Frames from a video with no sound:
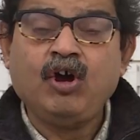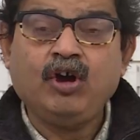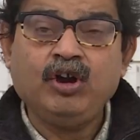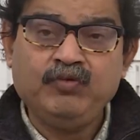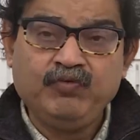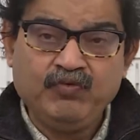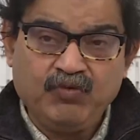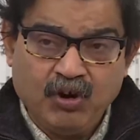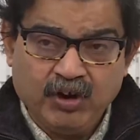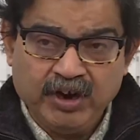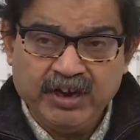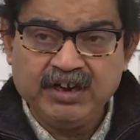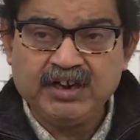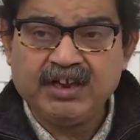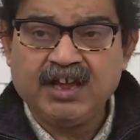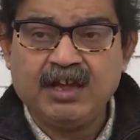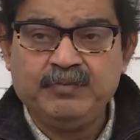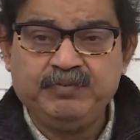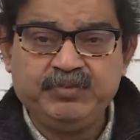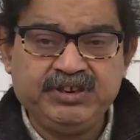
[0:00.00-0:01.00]
on foreign
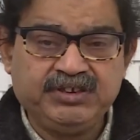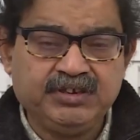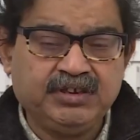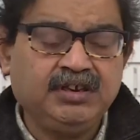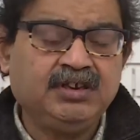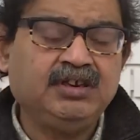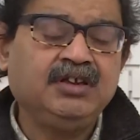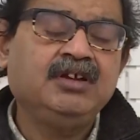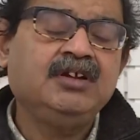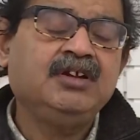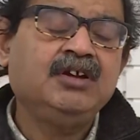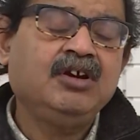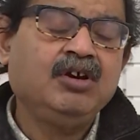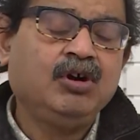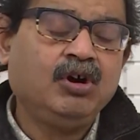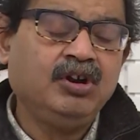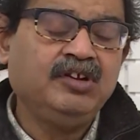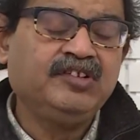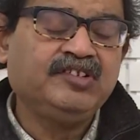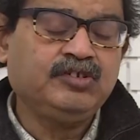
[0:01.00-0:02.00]
capital
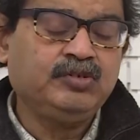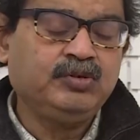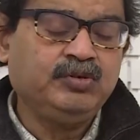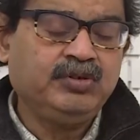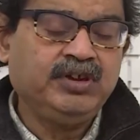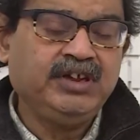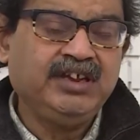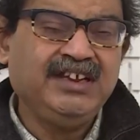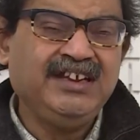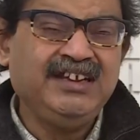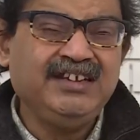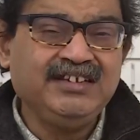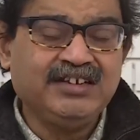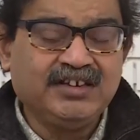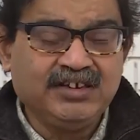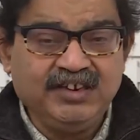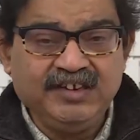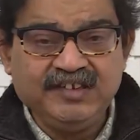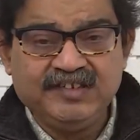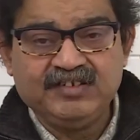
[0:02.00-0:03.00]
also
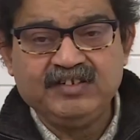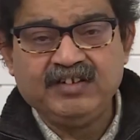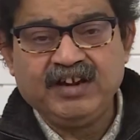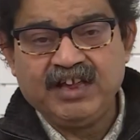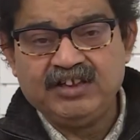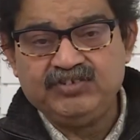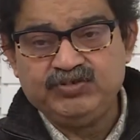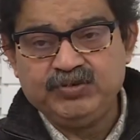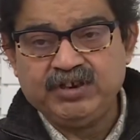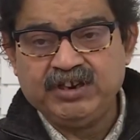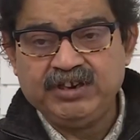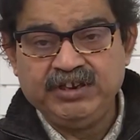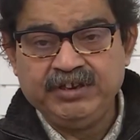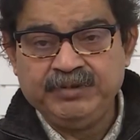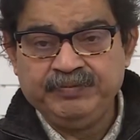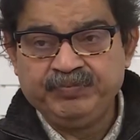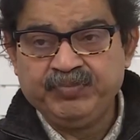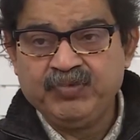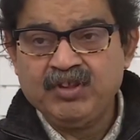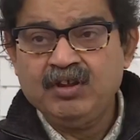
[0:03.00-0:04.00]
increased gradually.
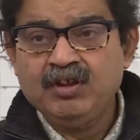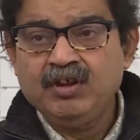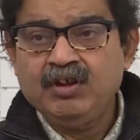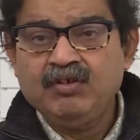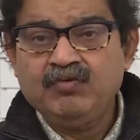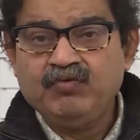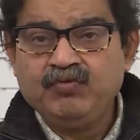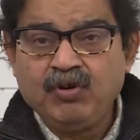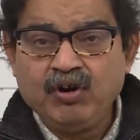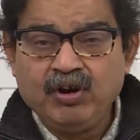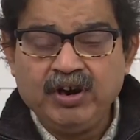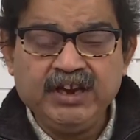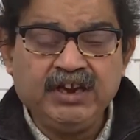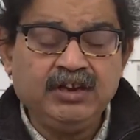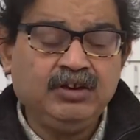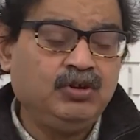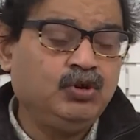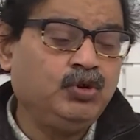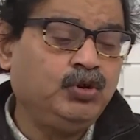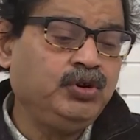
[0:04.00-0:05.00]

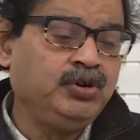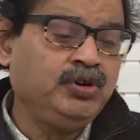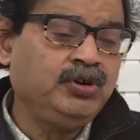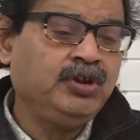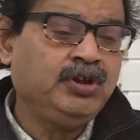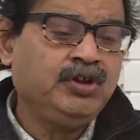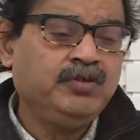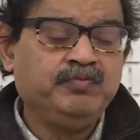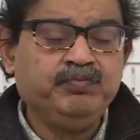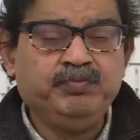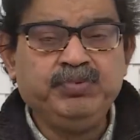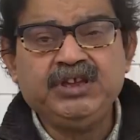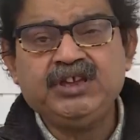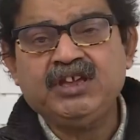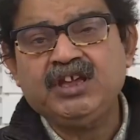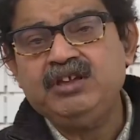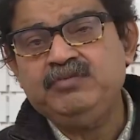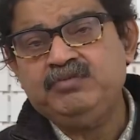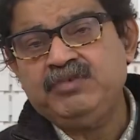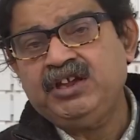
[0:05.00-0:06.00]
Foreign loan
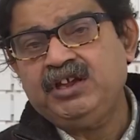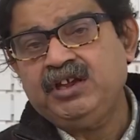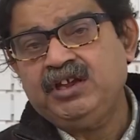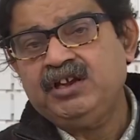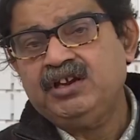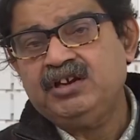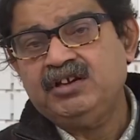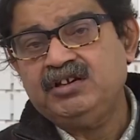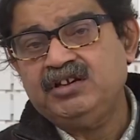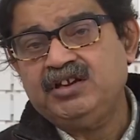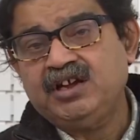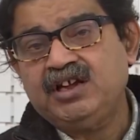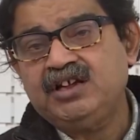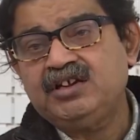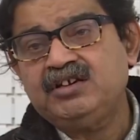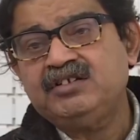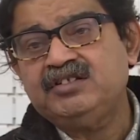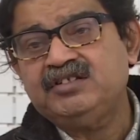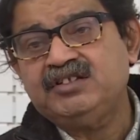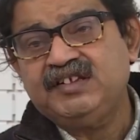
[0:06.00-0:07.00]
became a
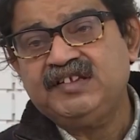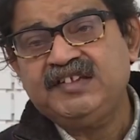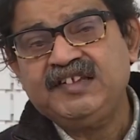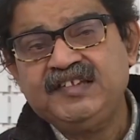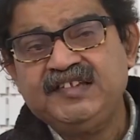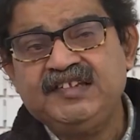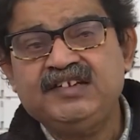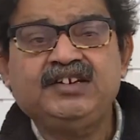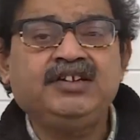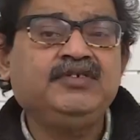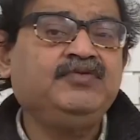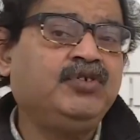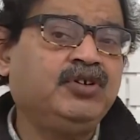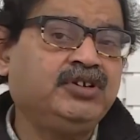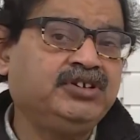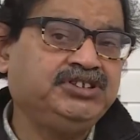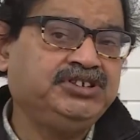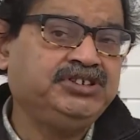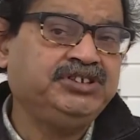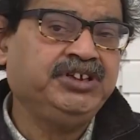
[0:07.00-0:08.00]
dire necessity
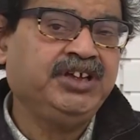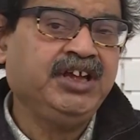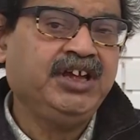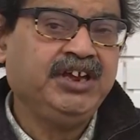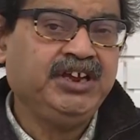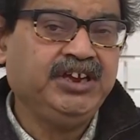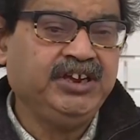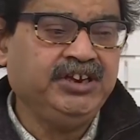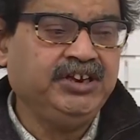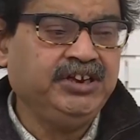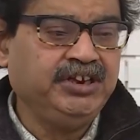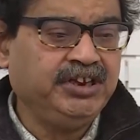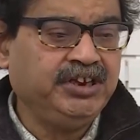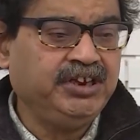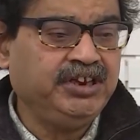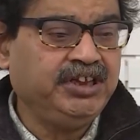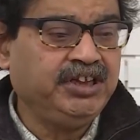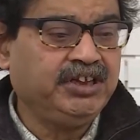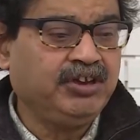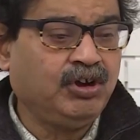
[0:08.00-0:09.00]
for the
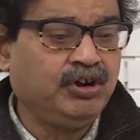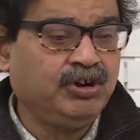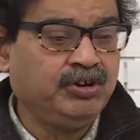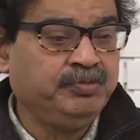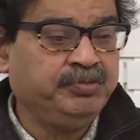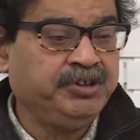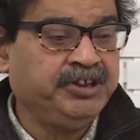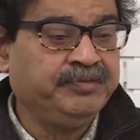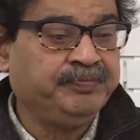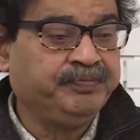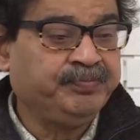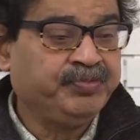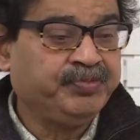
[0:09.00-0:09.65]
Indian economy.